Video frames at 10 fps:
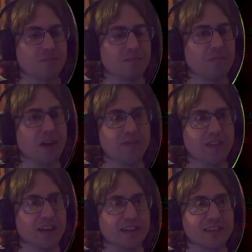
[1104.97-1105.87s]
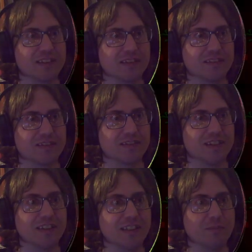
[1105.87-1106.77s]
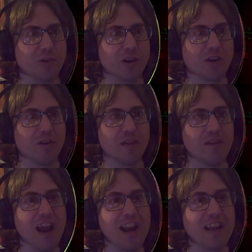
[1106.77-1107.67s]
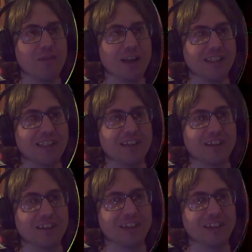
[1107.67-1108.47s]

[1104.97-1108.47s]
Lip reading: Perfect. I didn't want to go up there anyway, did I?